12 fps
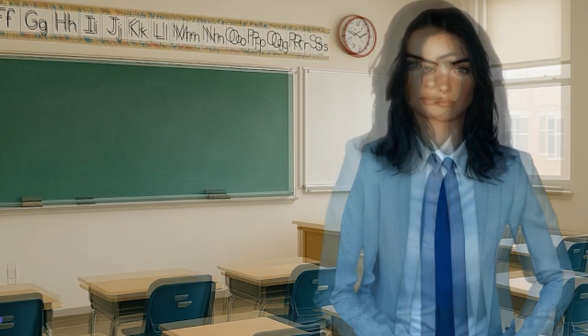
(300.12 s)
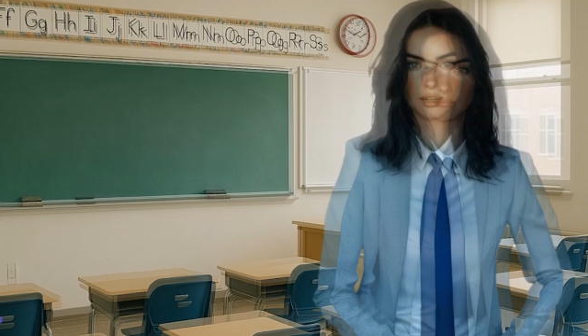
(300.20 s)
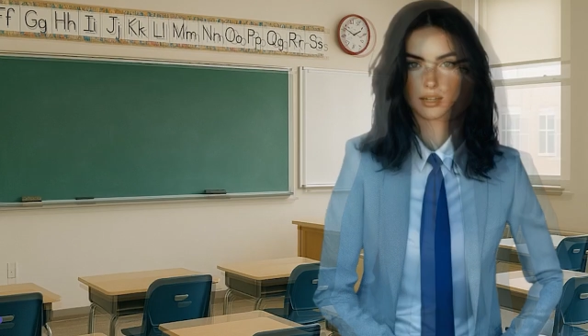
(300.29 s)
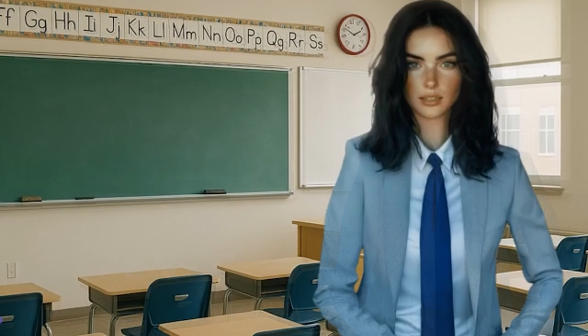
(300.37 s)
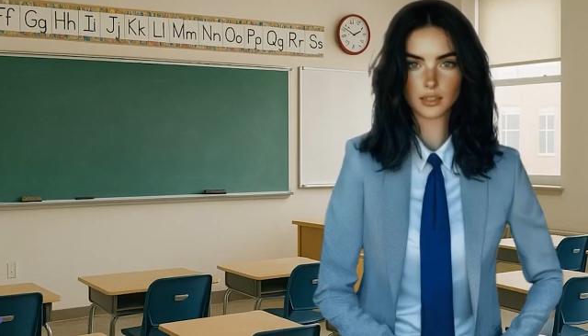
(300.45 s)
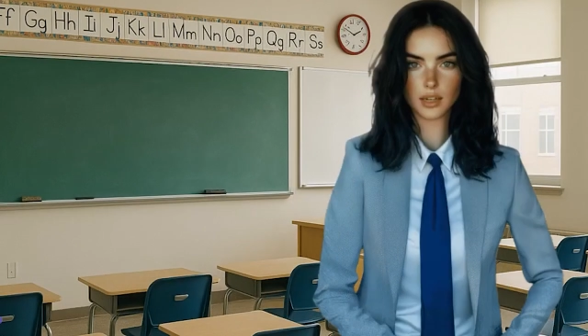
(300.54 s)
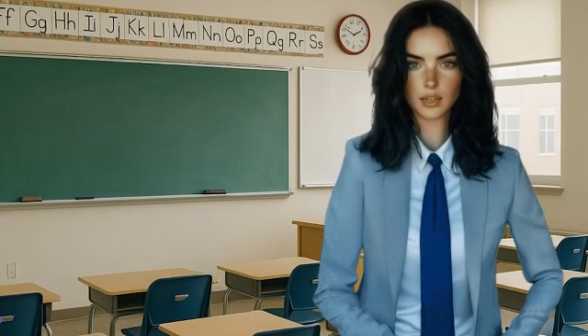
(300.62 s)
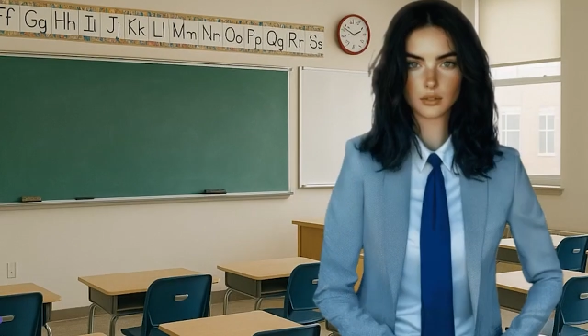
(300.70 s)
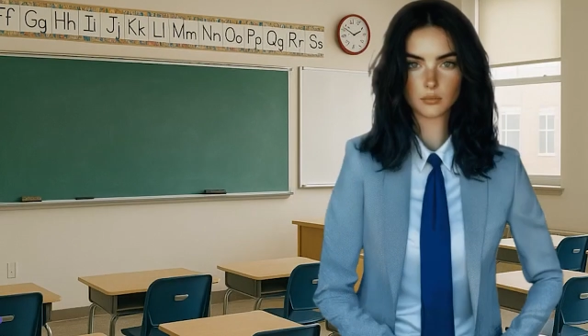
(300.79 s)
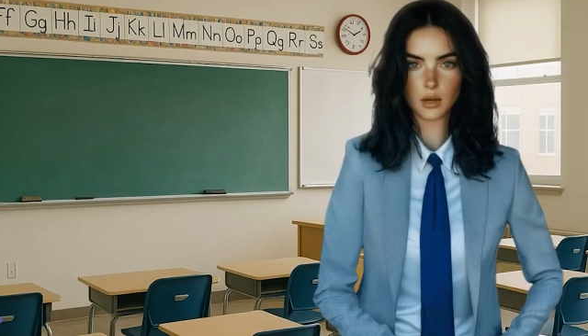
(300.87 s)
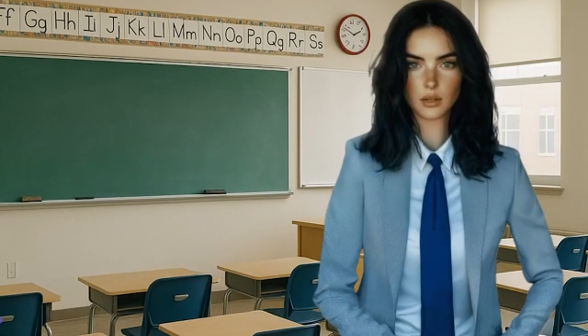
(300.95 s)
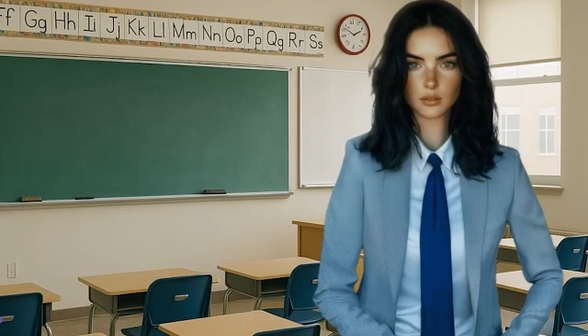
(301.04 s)
That's the end
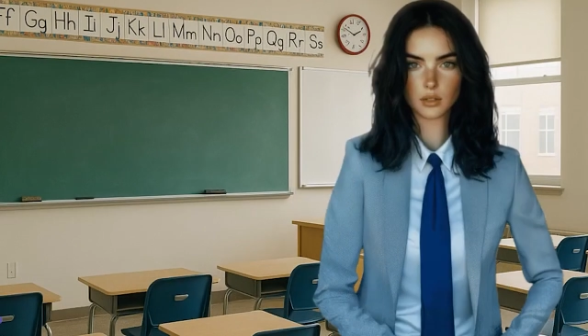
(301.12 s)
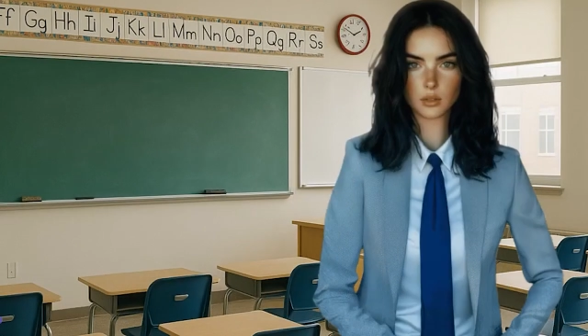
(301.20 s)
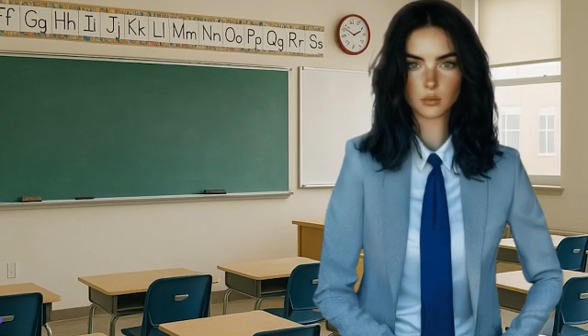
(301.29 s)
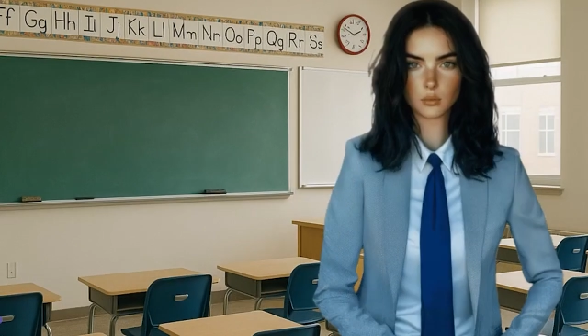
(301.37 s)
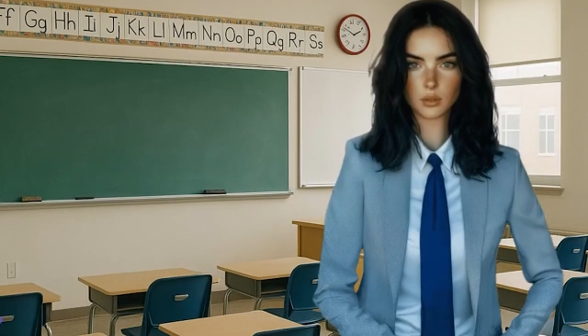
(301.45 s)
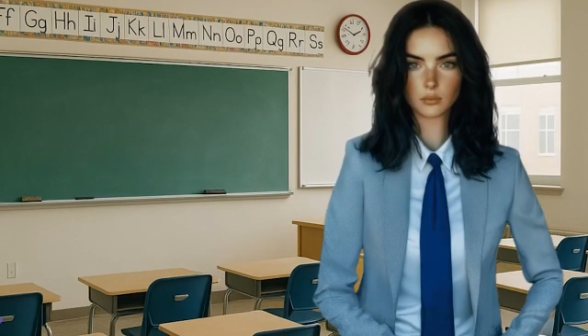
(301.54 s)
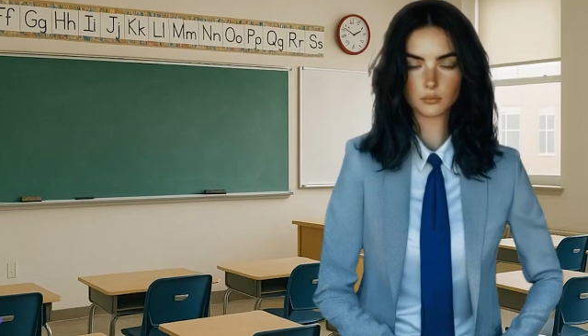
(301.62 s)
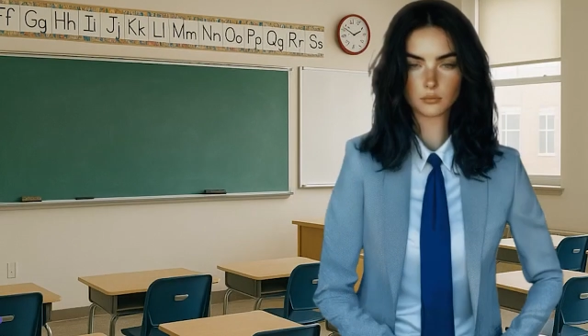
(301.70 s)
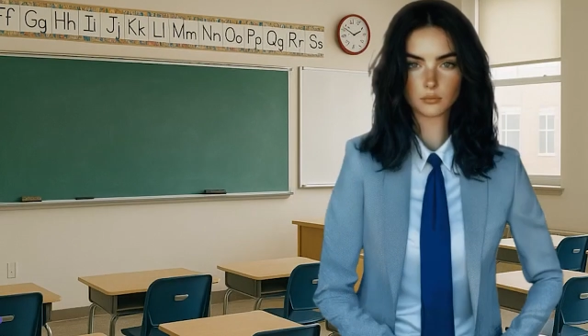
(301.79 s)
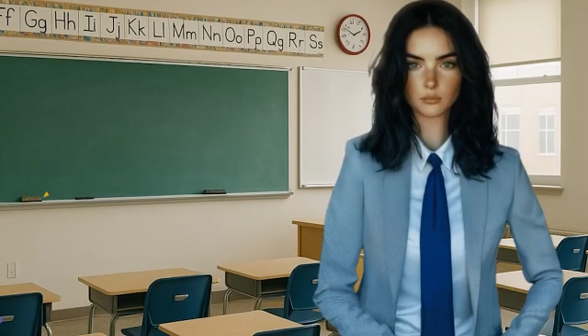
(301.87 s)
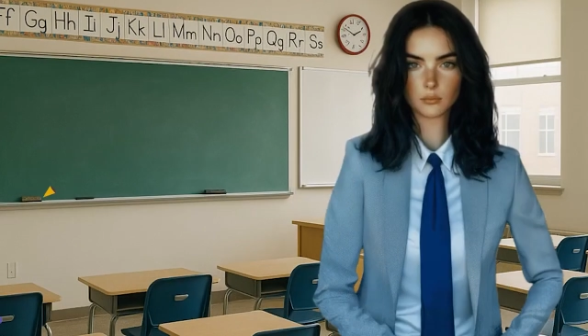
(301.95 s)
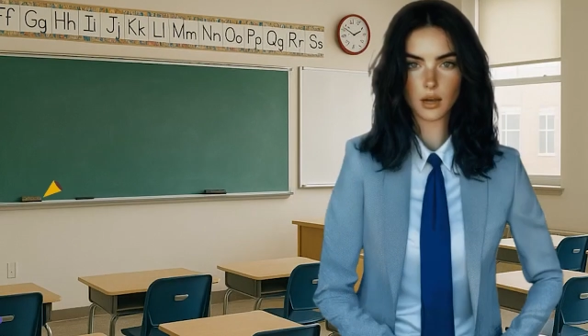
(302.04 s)
of round 2.
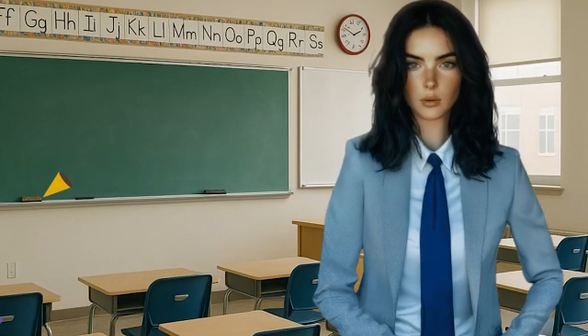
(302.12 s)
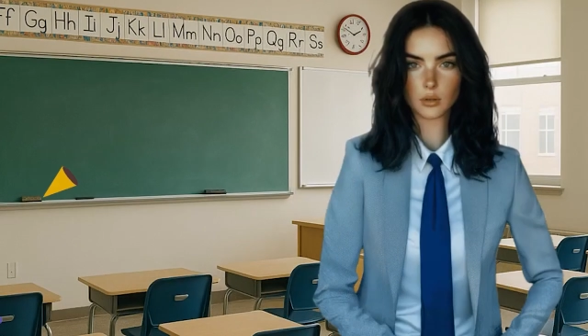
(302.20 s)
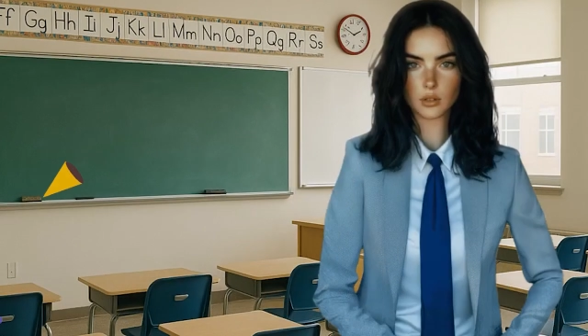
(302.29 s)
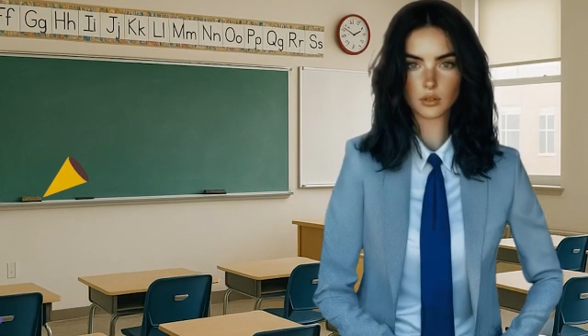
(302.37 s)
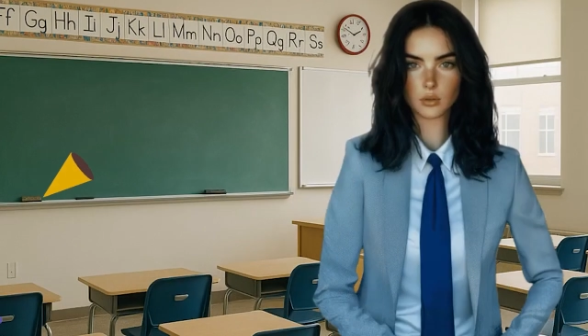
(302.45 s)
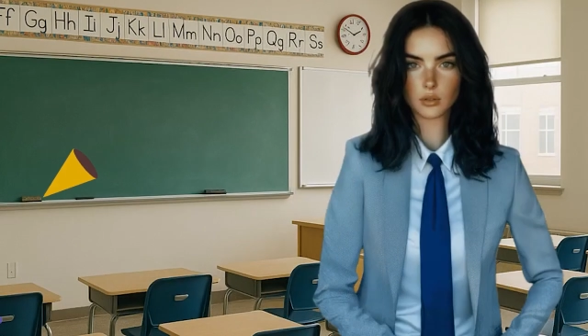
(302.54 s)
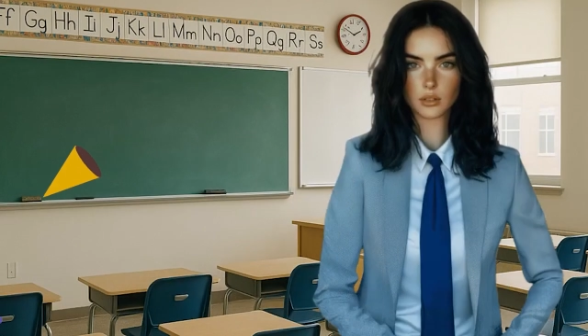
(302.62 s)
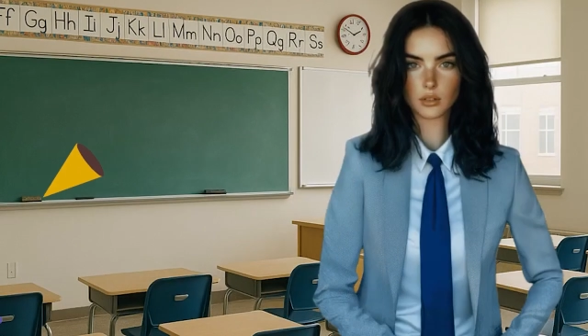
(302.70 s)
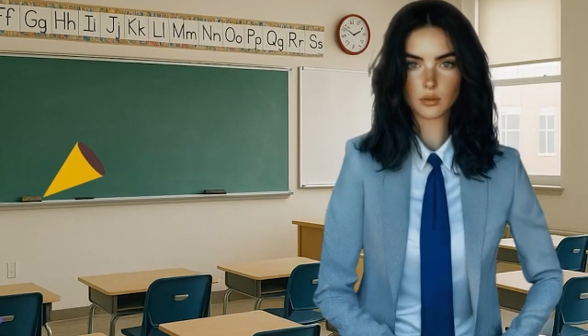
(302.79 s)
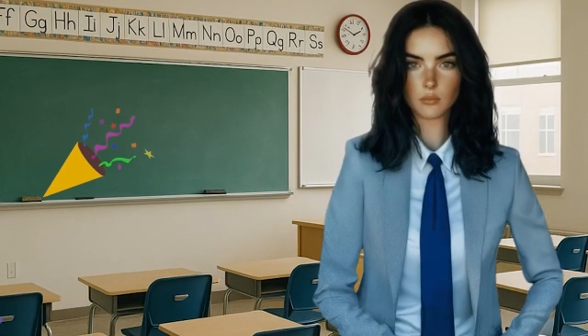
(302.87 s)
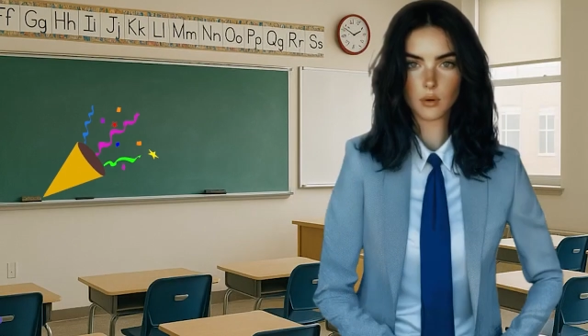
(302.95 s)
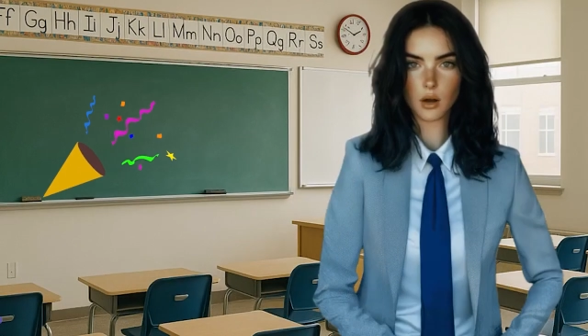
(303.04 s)
How are you doing
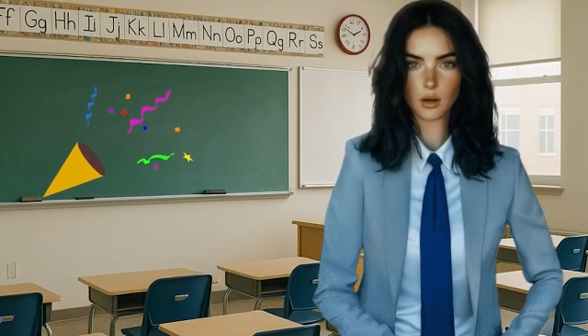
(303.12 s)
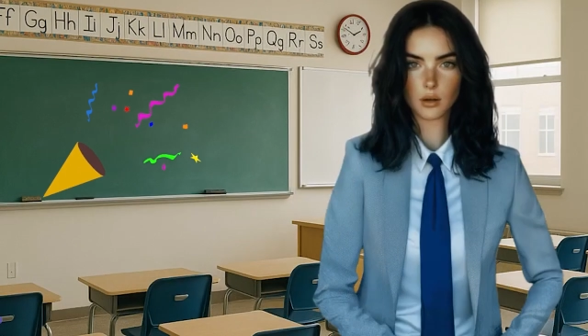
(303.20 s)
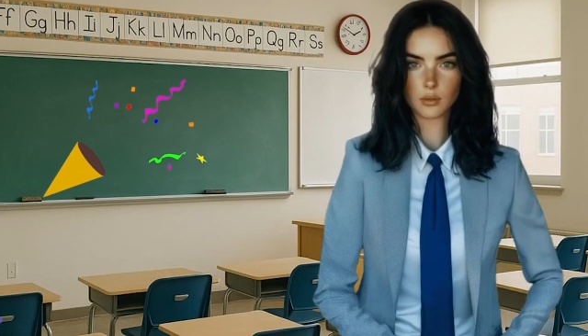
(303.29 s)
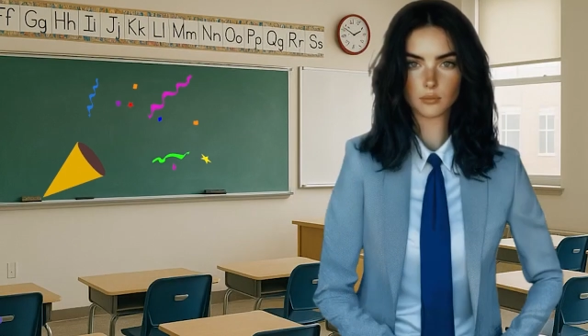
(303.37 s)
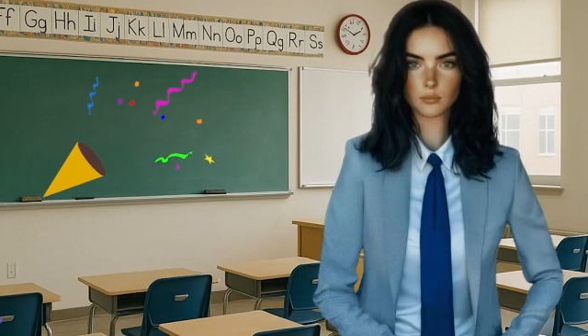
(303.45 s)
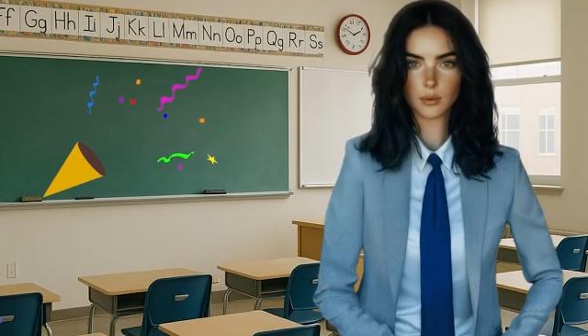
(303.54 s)
so far?